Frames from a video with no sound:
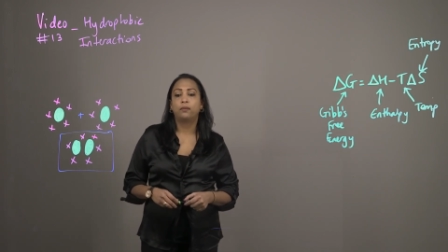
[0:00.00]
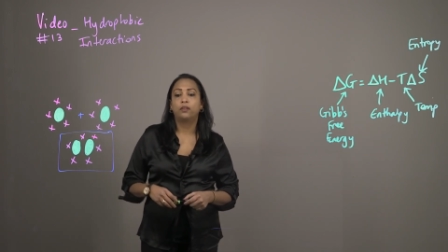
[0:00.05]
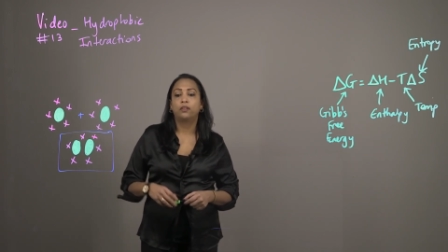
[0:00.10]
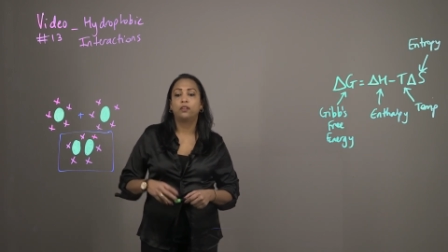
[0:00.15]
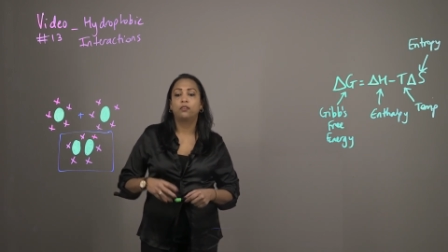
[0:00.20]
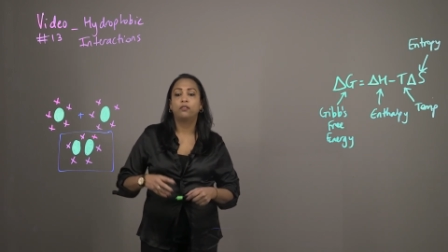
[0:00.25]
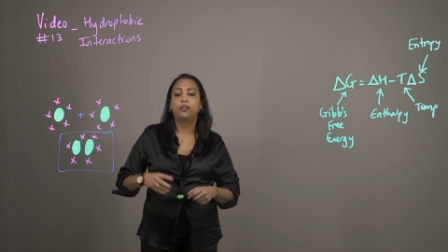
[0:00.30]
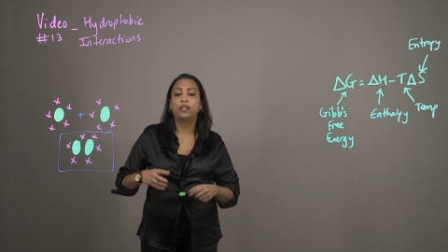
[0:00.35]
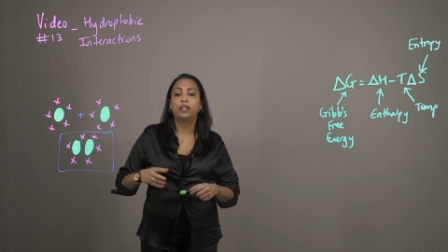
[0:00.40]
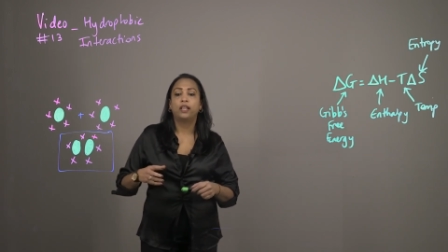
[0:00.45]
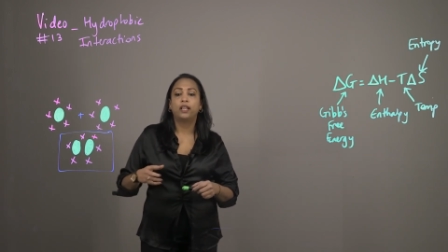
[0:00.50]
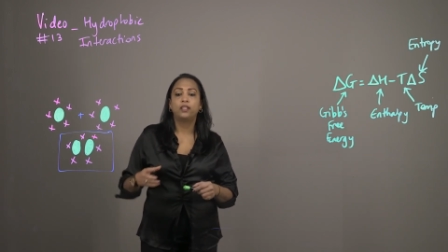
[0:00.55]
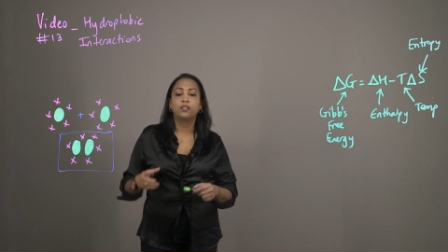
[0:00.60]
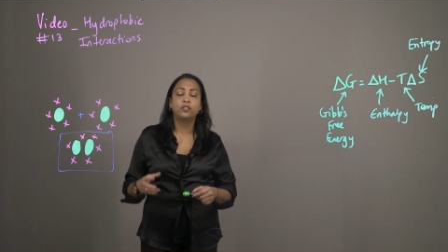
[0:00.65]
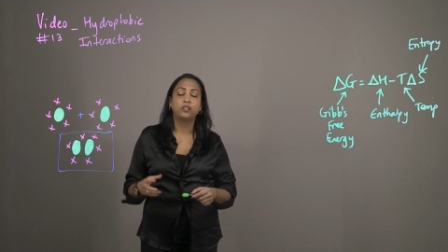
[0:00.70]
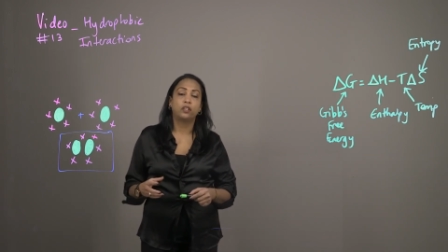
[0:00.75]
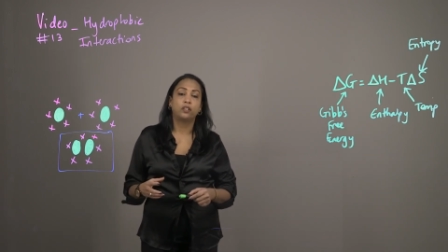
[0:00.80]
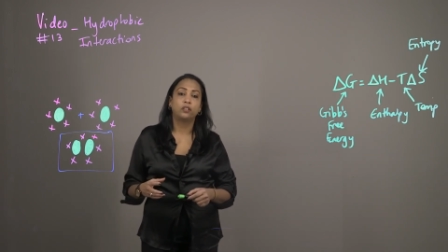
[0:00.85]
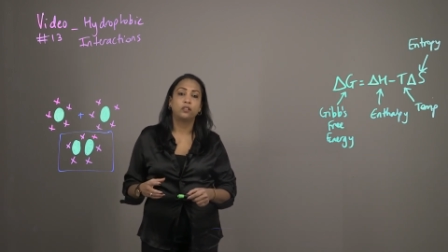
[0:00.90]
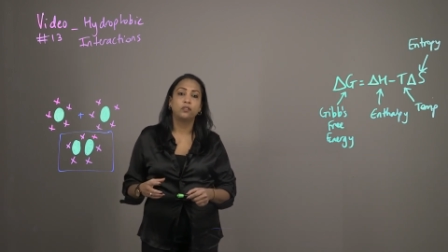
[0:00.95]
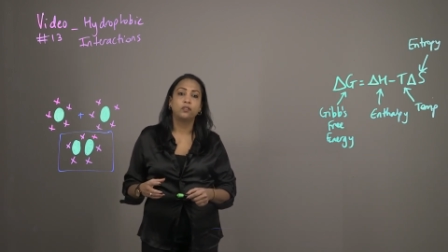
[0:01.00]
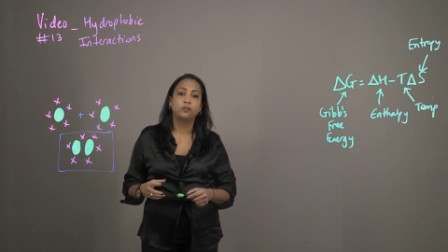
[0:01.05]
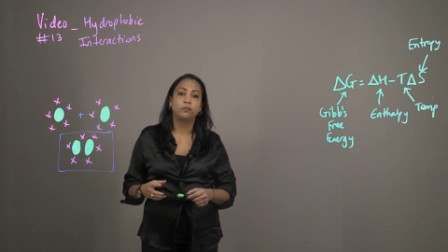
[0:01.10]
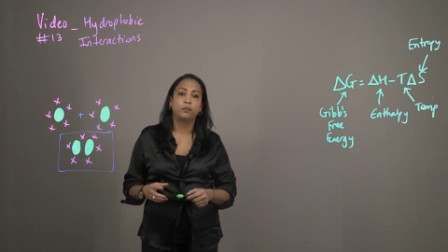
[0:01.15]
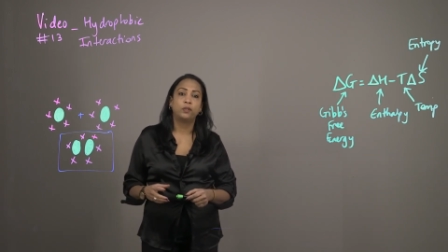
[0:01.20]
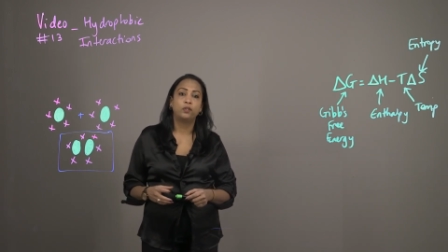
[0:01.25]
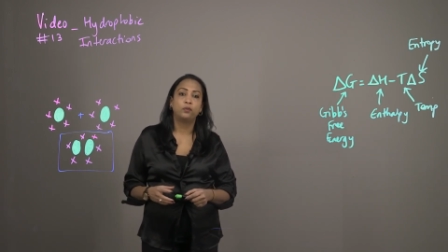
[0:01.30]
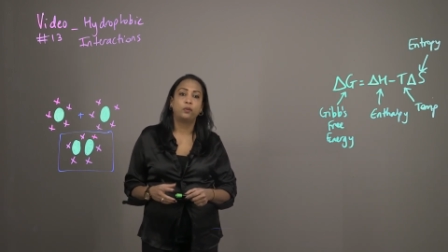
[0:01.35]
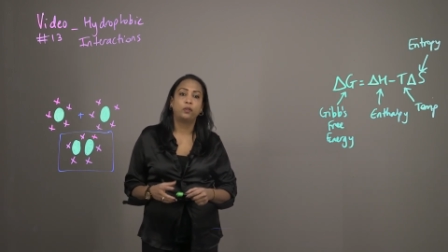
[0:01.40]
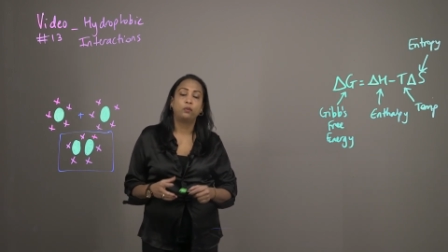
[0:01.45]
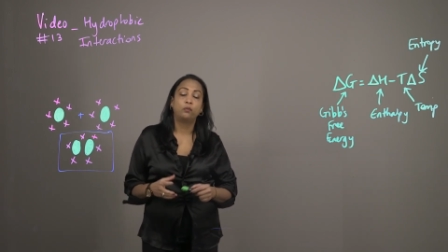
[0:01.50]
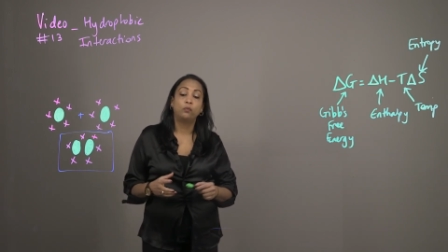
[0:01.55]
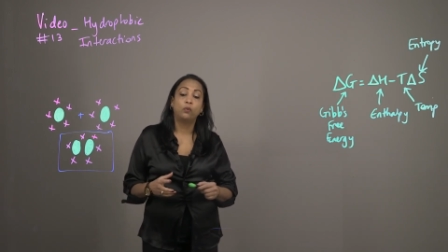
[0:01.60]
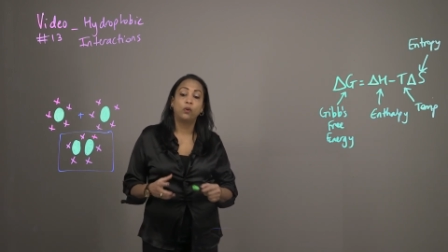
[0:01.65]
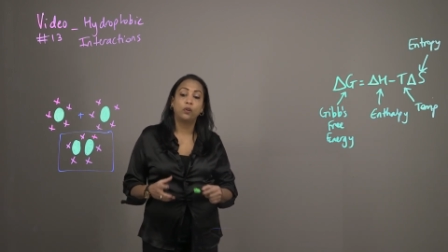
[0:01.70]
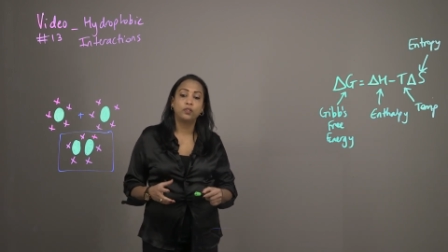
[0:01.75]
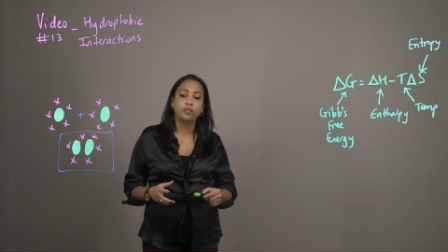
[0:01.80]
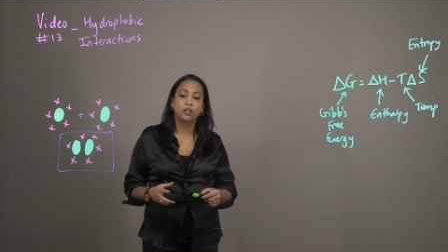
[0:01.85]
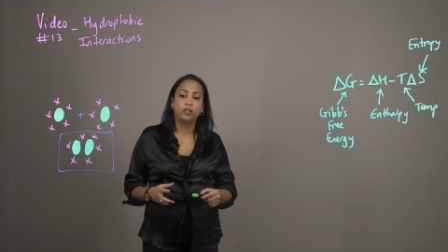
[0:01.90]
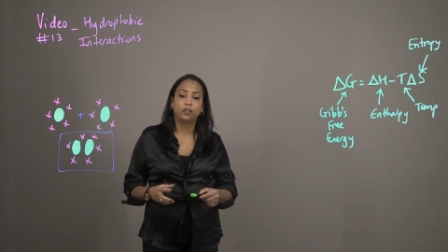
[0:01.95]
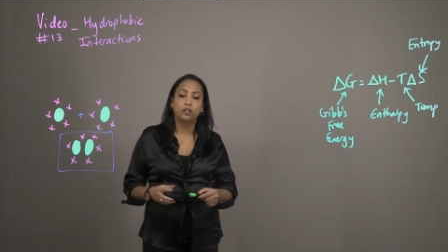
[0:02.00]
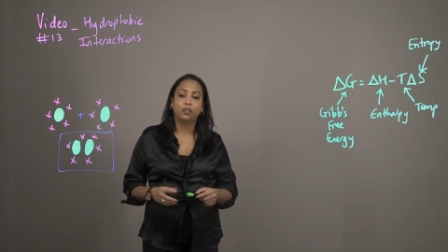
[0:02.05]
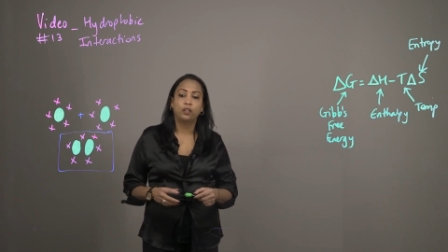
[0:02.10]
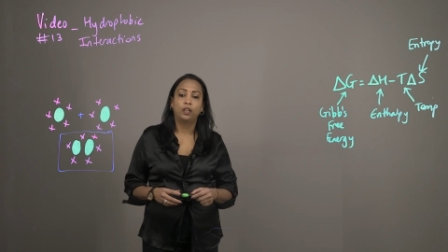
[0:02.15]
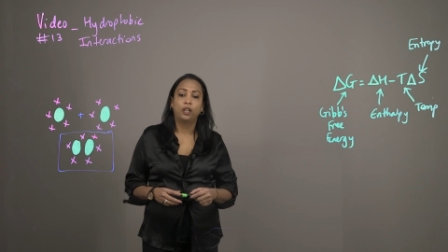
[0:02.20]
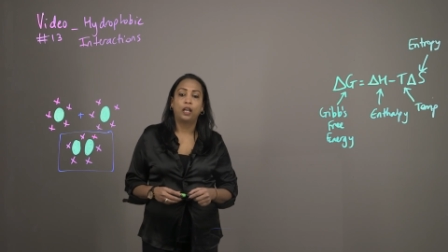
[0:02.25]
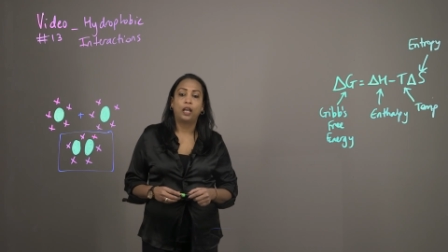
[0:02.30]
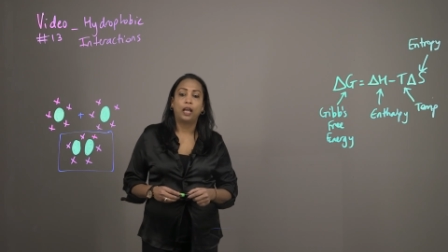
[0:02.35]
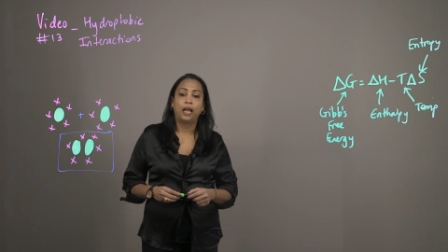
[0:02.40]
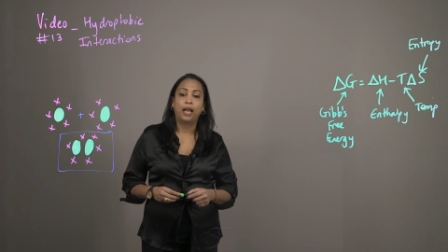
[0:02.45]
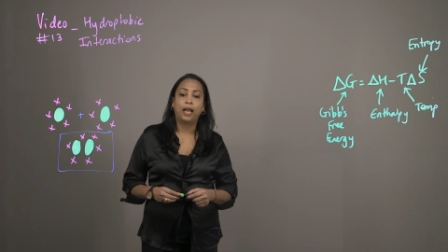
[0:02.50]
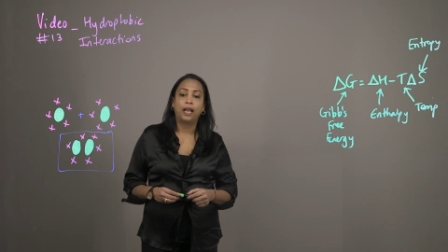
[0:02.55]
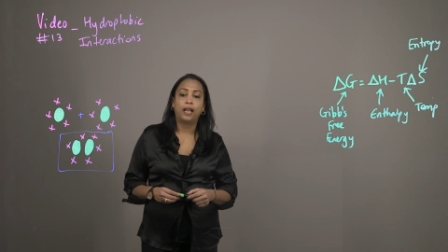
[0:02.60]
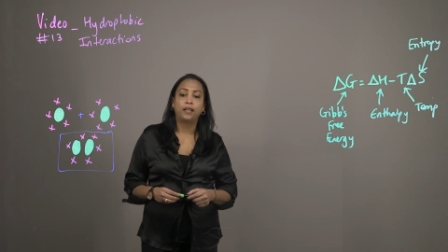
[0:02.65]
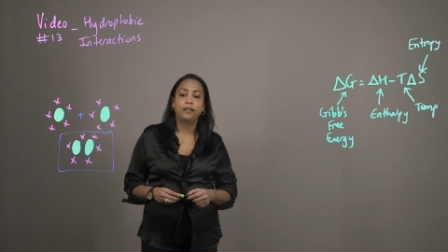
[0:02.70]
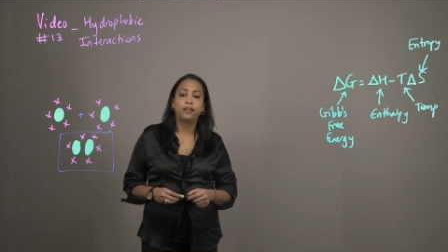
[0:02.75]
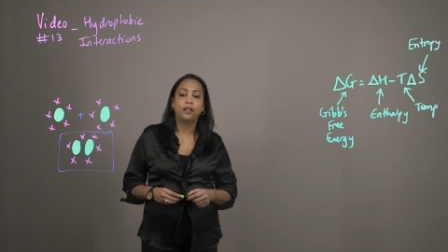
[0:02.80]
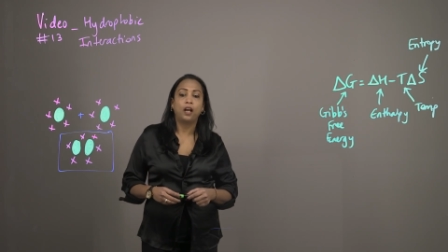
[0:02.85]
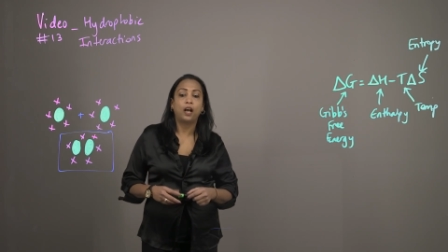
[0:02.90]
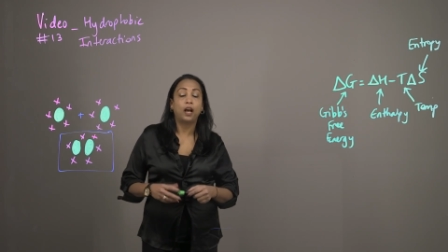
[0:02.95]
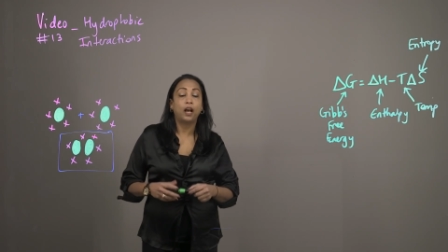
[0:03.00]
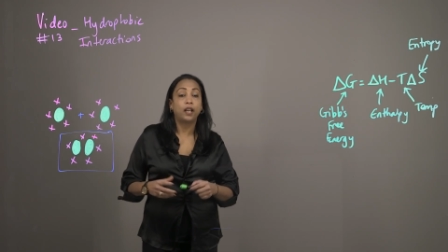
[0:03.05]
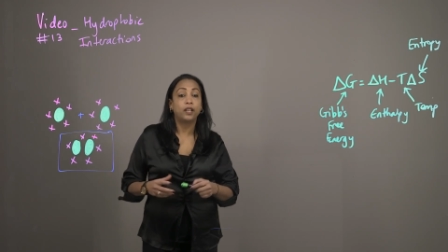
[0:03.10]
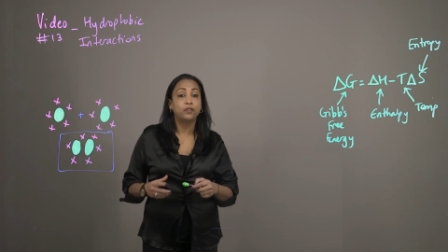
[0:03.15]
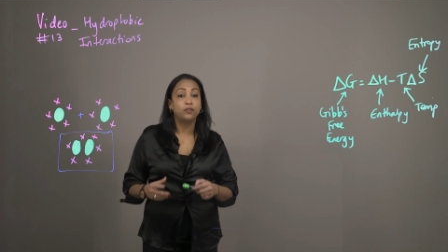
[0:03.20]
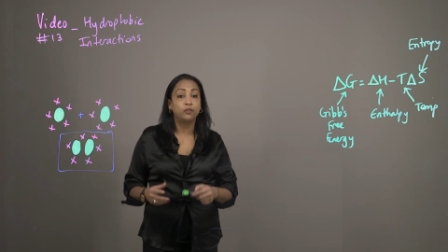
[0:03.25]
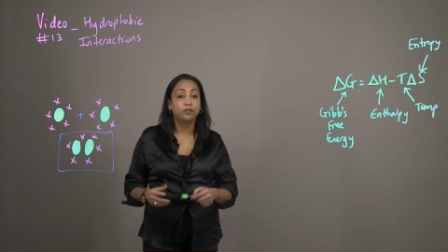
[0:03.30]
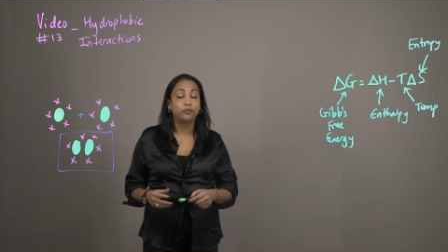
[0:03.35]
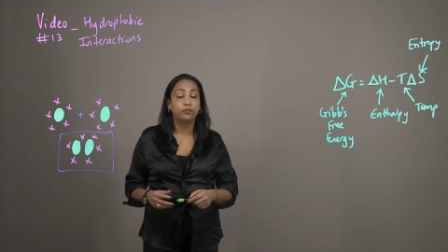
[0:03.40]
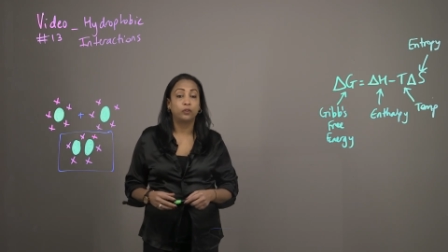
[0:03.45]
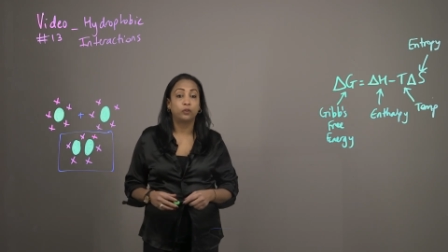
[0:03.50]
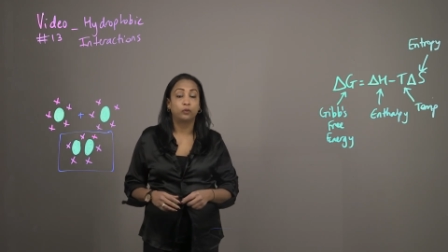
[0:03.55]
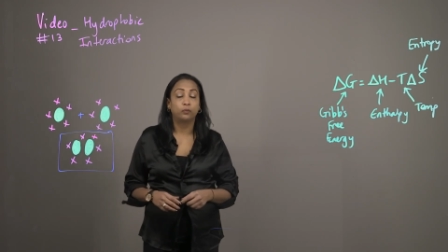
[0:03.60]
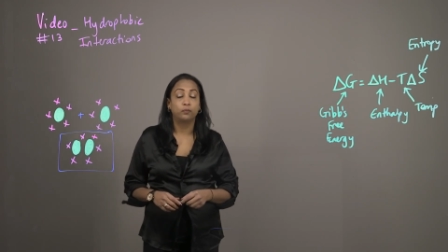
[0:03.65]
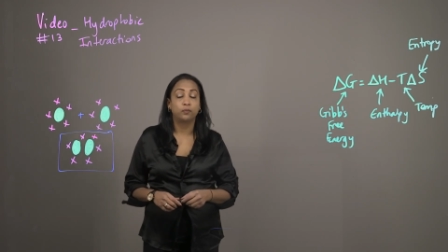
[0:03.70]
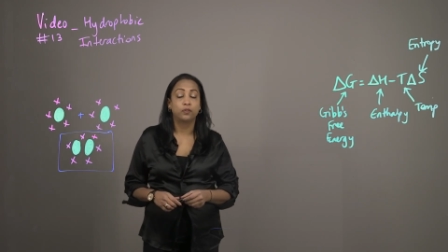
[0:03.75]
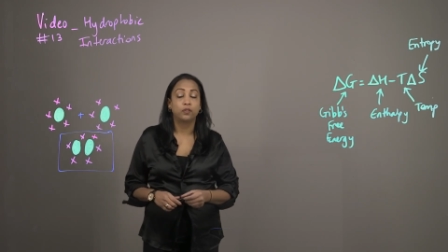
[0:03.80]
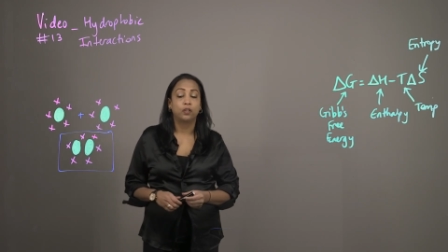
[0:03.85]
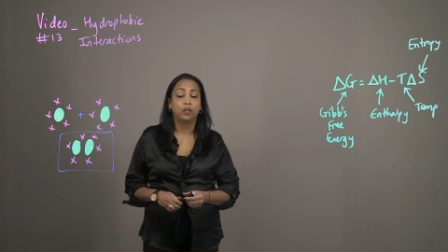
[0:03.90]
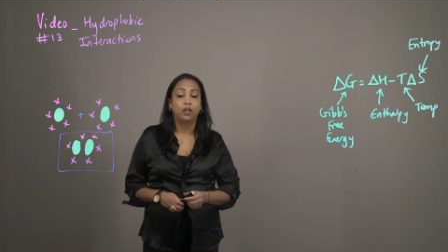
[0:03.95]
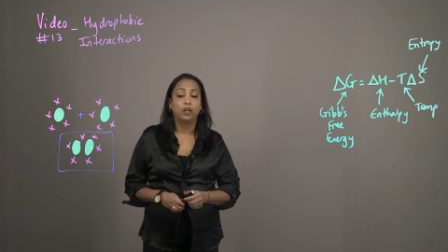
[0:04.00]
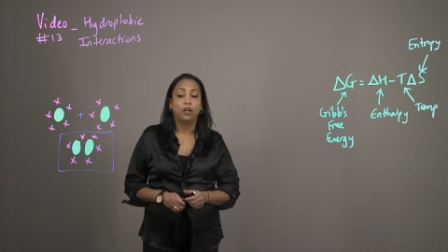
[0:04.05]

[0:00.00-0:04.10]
the relations between water and hydrophobes,